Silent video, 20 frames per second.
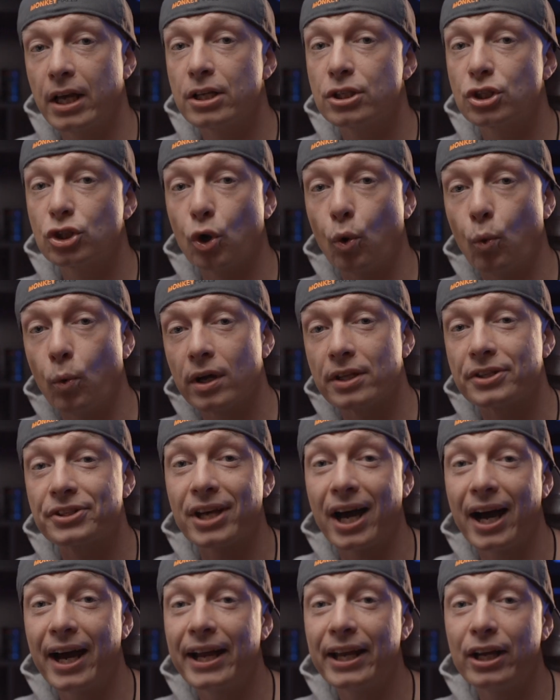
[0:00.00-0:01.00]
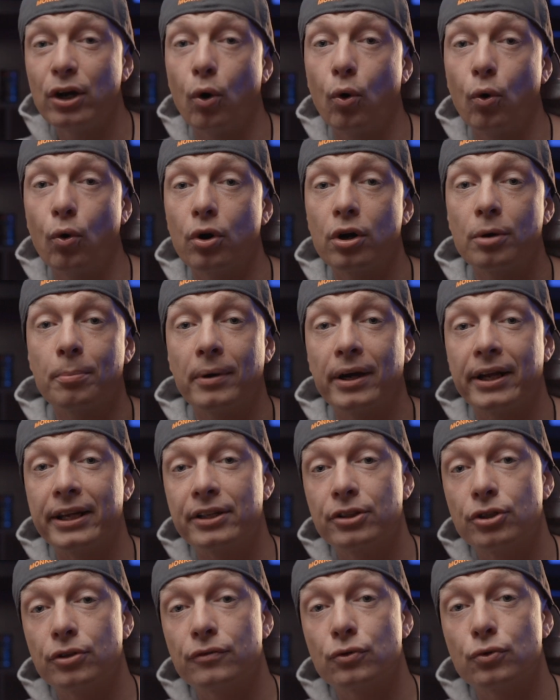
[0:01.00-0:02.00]
So once I or my
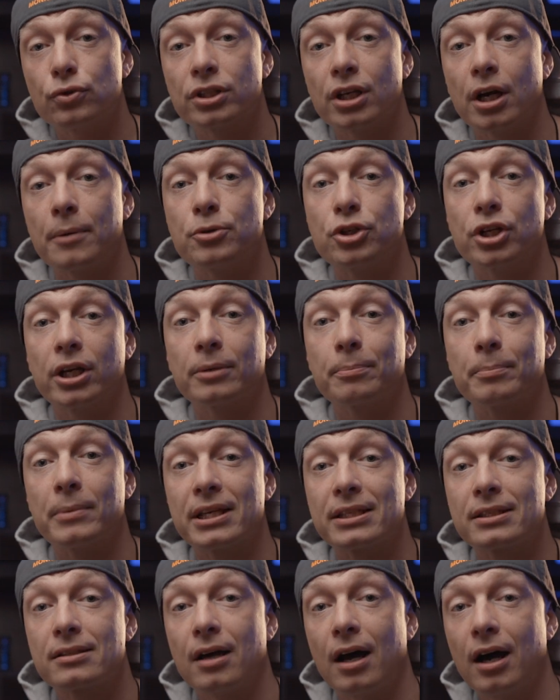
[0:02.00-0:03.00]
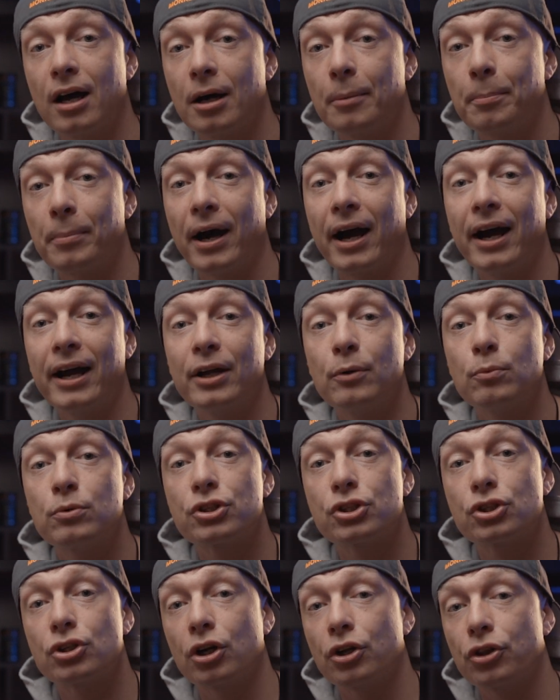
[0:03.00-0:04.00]
interview subject messed up, I
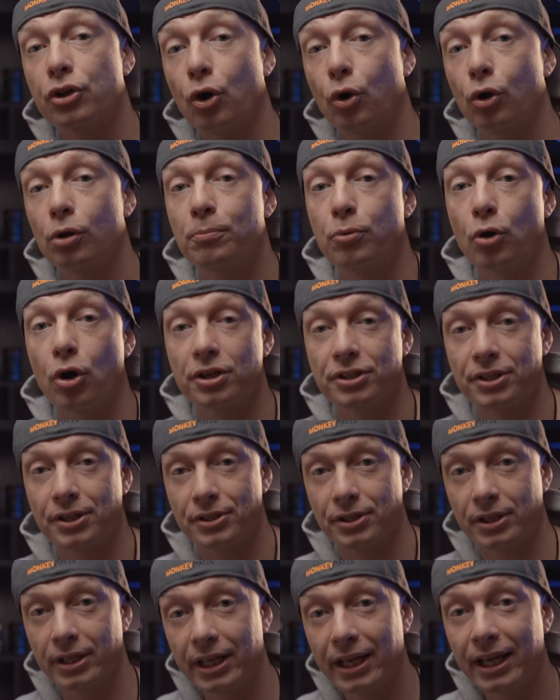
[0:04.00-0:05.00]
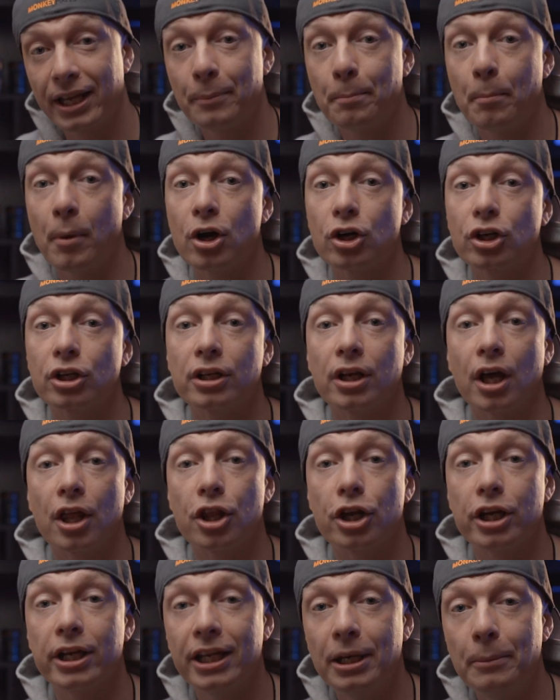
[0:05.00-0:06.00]
would start the whole process again, mark
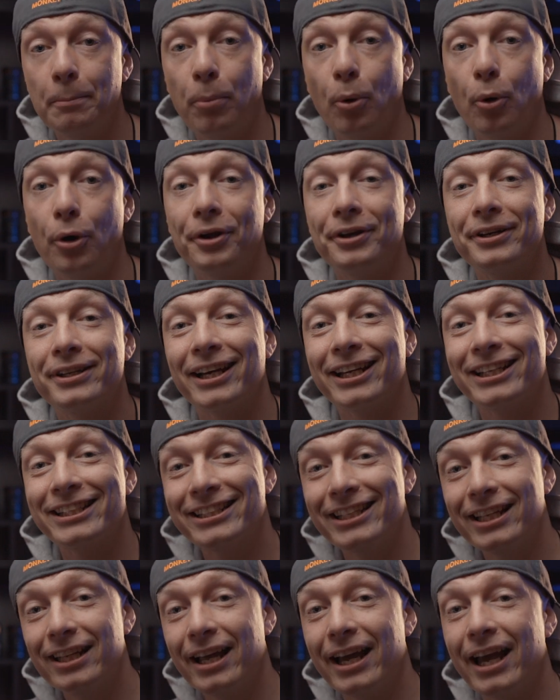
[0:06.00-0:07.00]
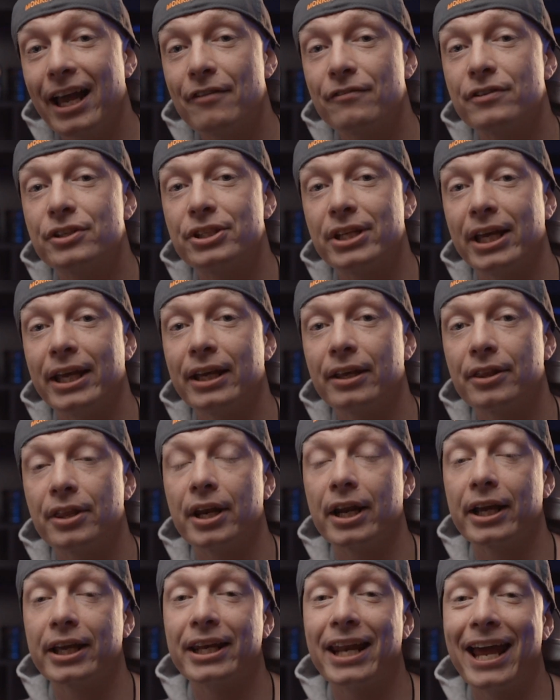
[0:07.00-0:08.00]
another endpoint until I have a take
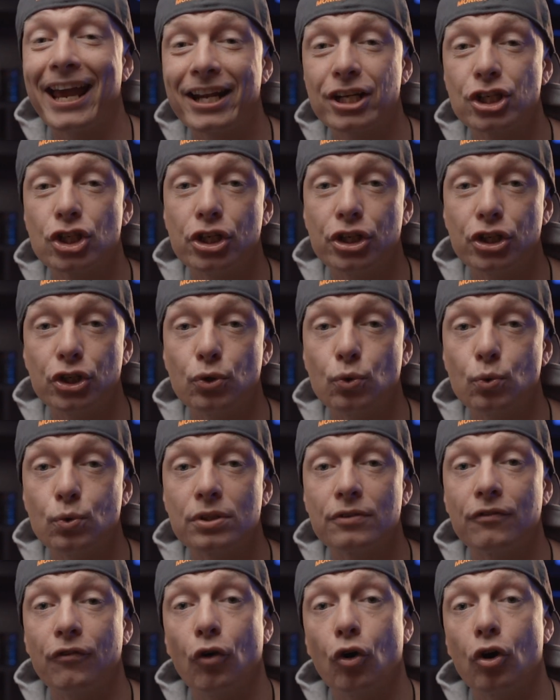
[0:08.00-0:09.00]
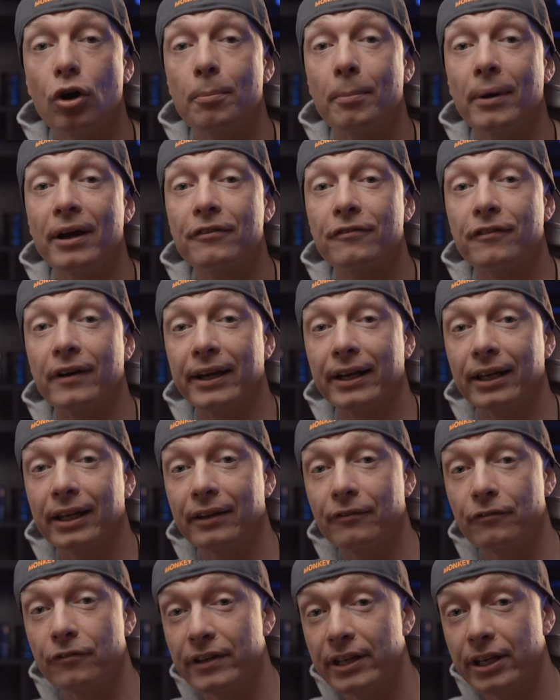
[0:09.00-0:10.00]
that I can actually use for my final
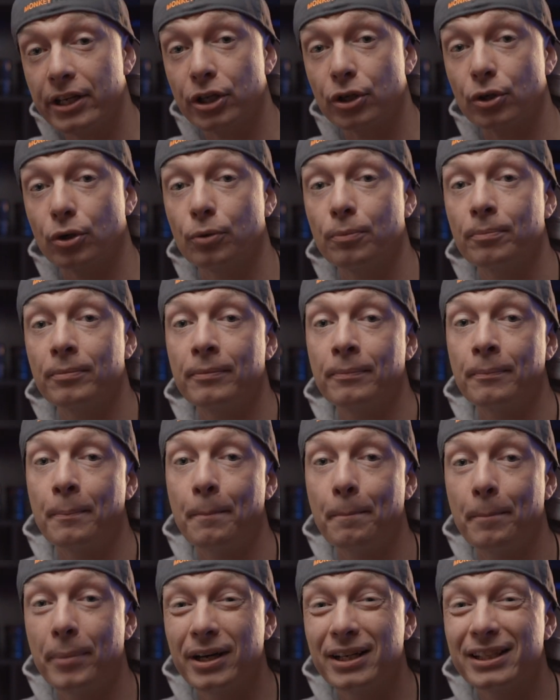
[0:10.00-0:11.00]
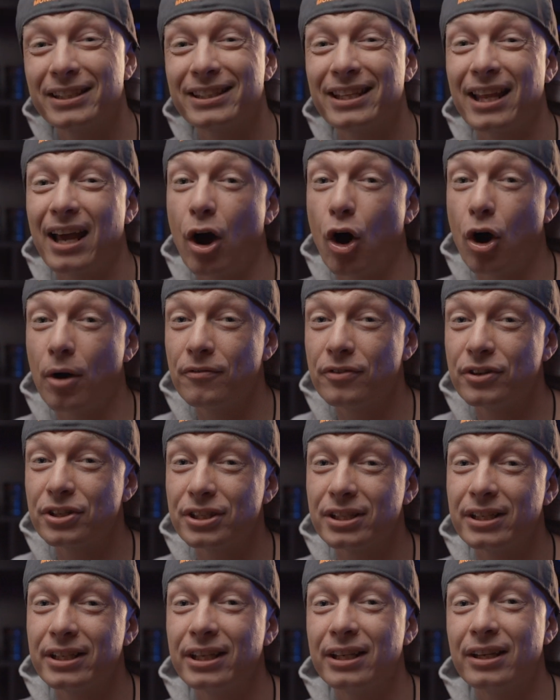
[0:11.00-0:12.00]
video. But
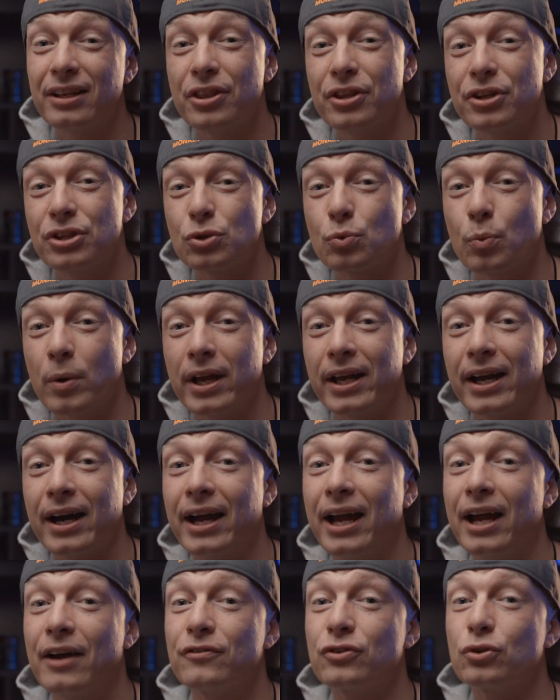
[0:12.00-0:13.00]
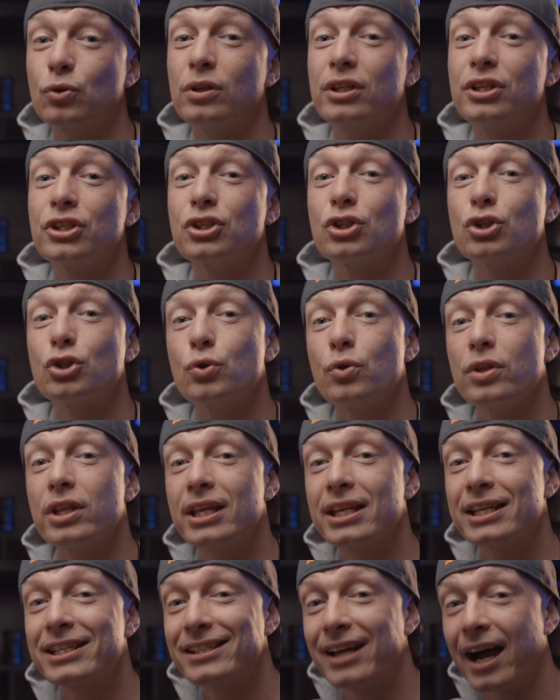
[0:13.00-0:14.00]
obviously this way I have to listen to
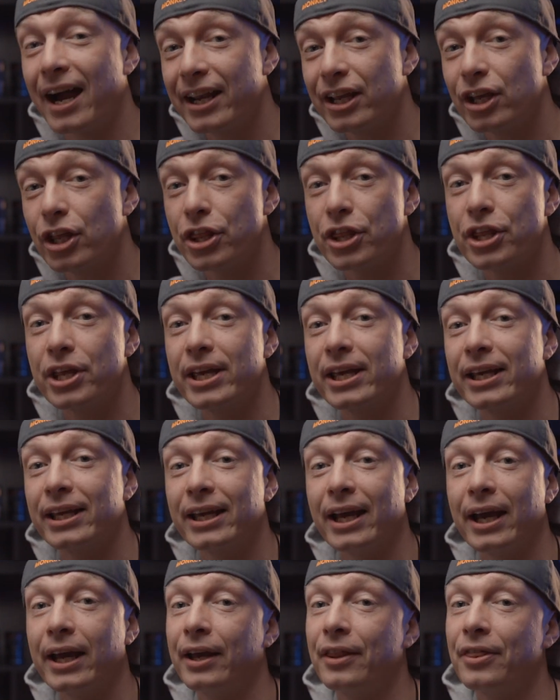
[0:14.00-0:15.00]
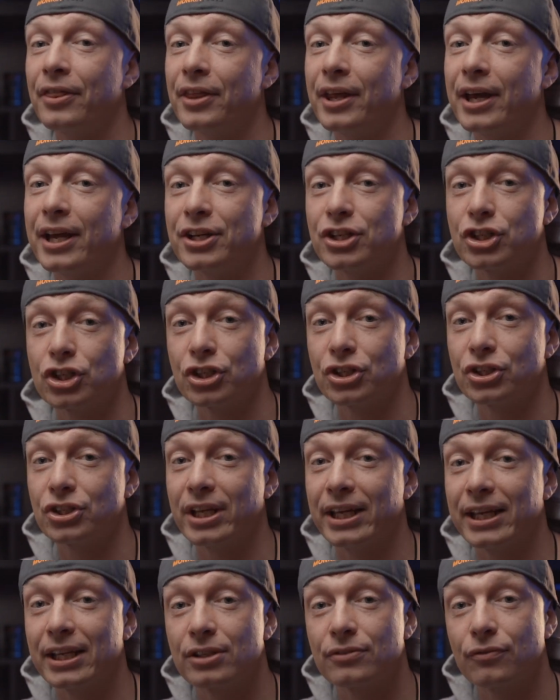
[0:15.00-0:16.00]
the entire thing and that just
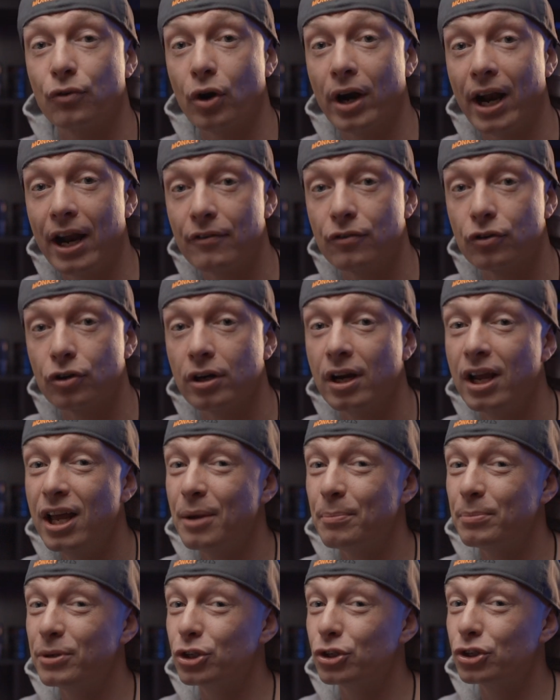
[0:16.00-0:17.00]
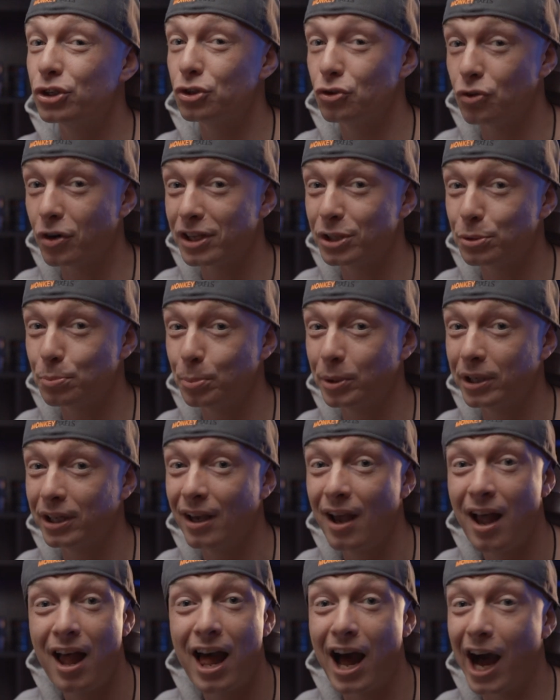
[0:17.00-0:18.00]
takes forever. Because trust
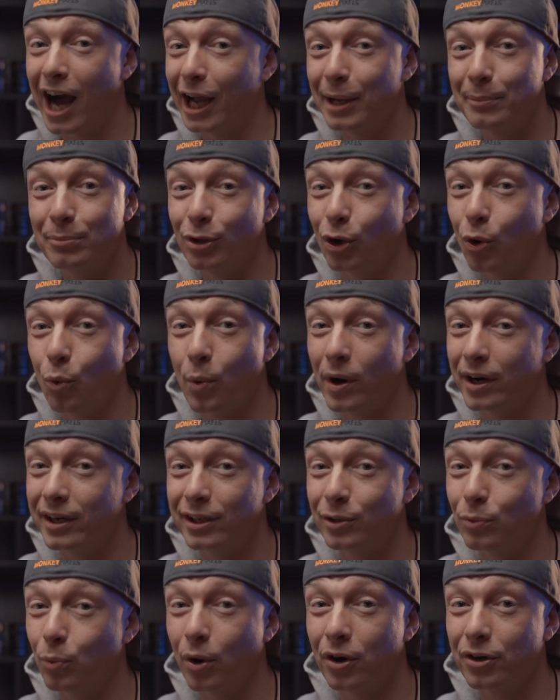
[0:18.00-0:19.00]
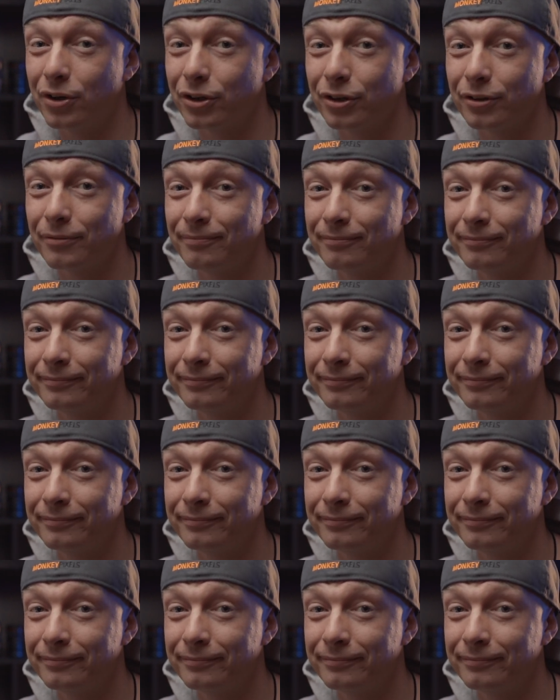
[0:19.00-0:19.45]
me, I'm no one-hit wonder.